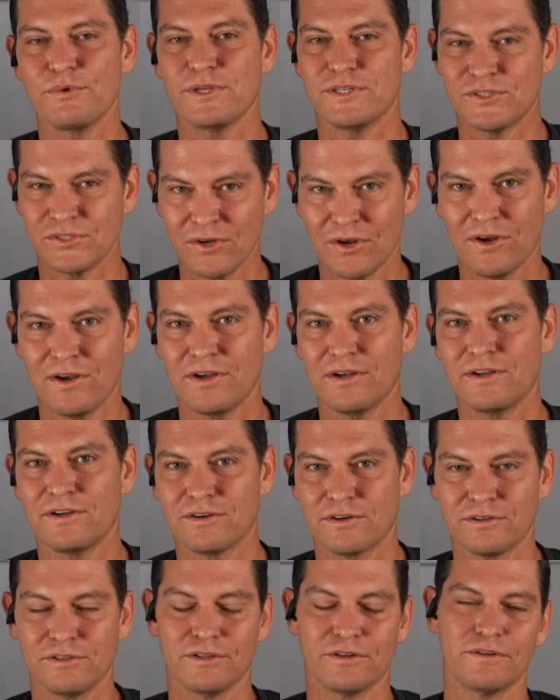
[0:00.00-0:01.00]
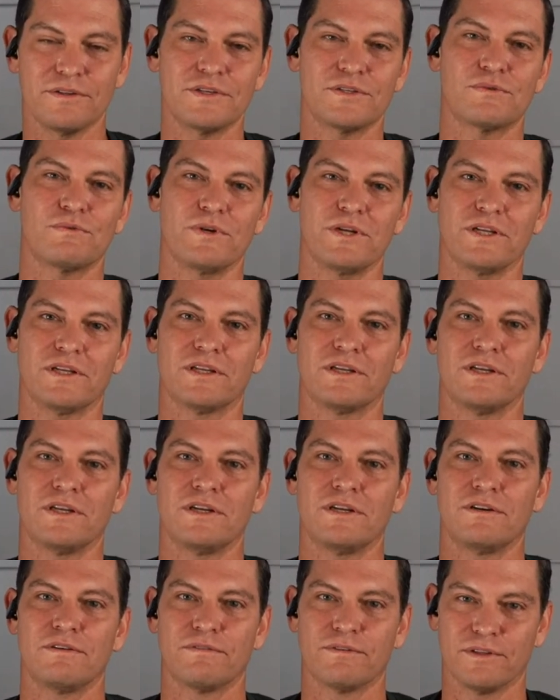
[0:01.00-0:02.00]
we saw earlier this week
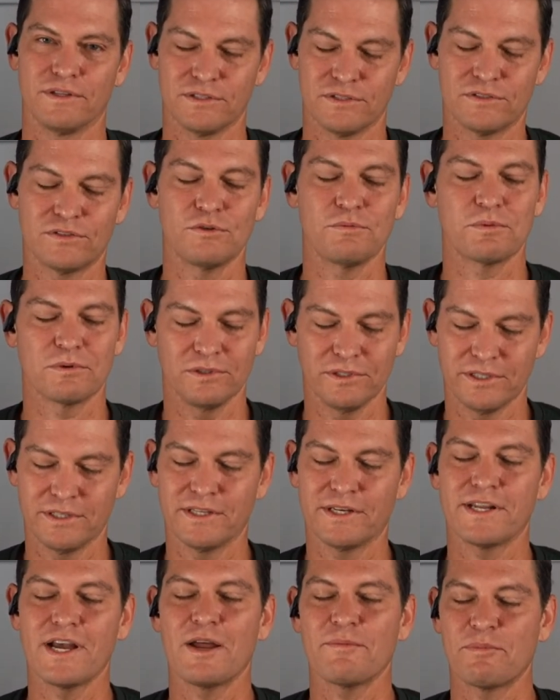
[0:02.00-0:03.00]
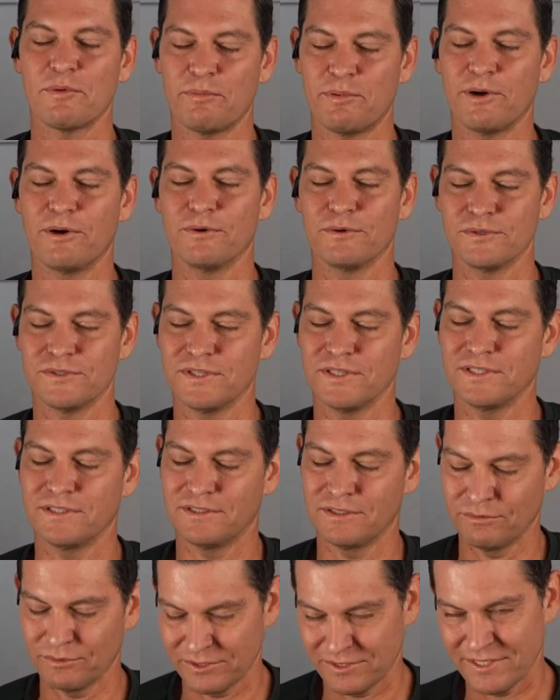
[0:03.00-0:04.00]
for this Super League that got proposed
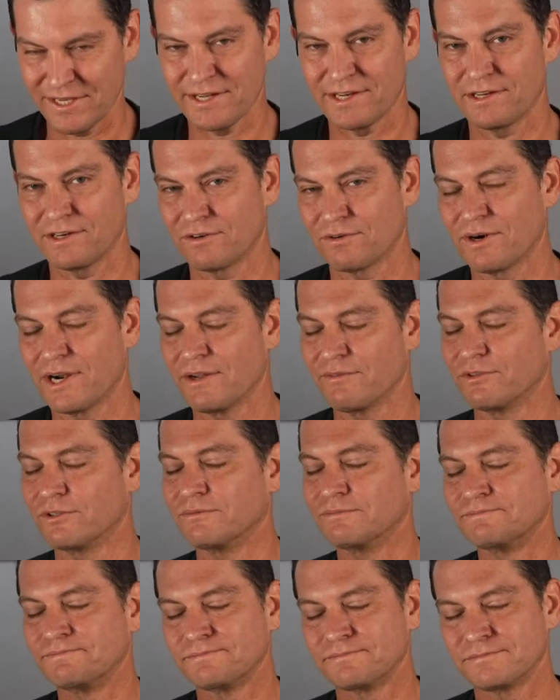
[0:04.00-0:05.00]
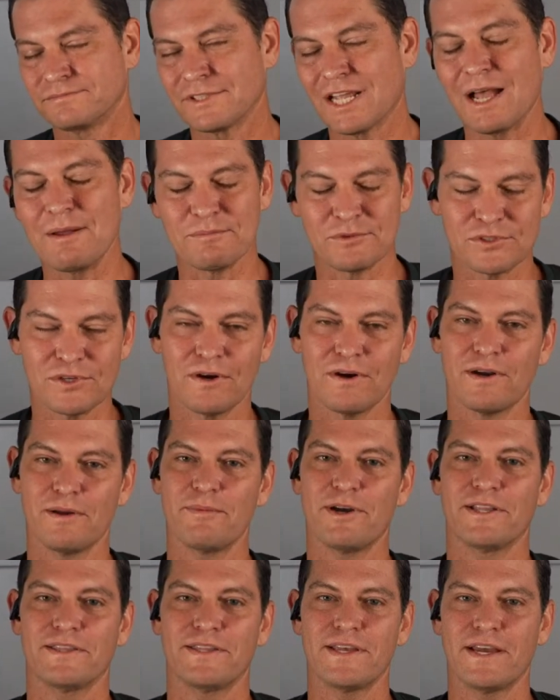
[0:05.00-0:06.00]
that was dead on arrival. I'm sorry
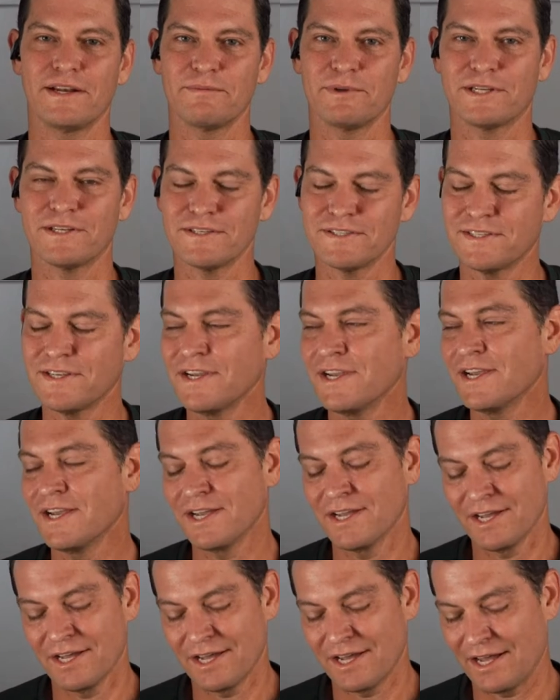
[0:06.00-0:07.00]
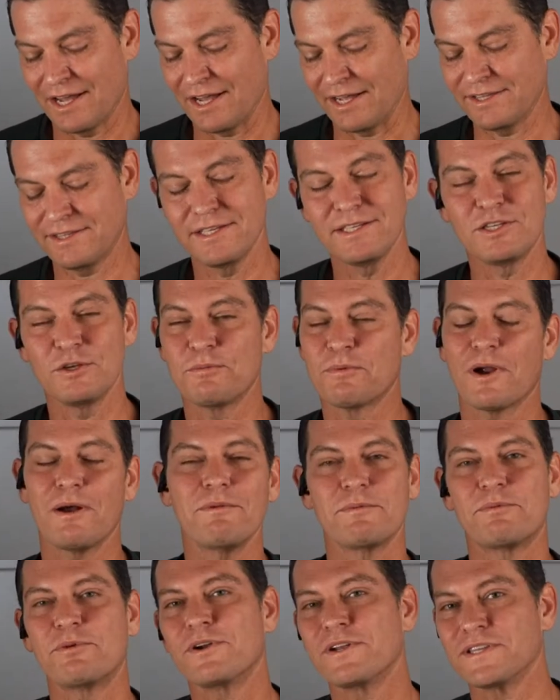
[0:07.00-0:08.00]
about that because I think you
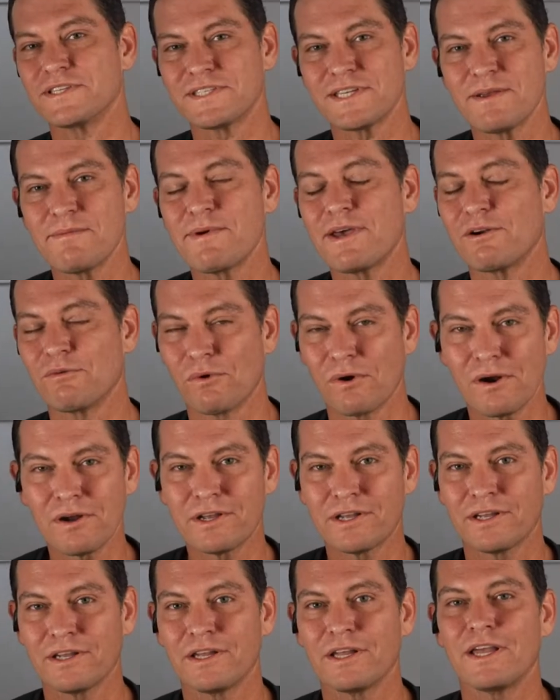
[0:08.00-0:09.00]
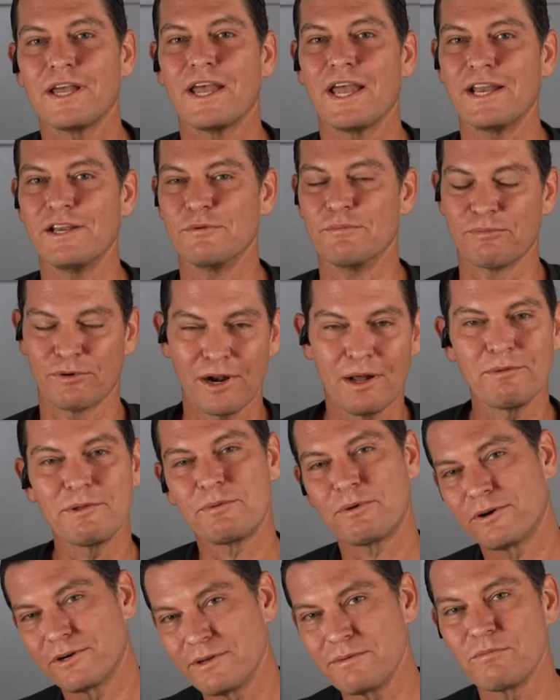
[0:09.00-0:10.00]
probably put in the same amount of work and you probably
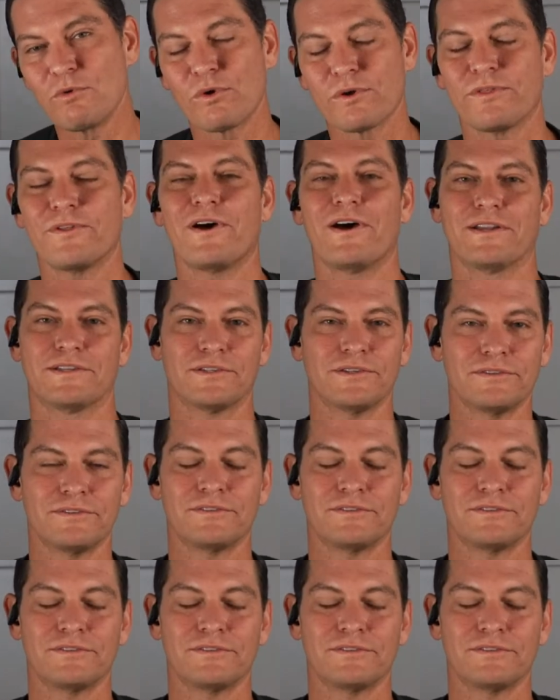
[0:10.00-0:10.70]
put in more thought.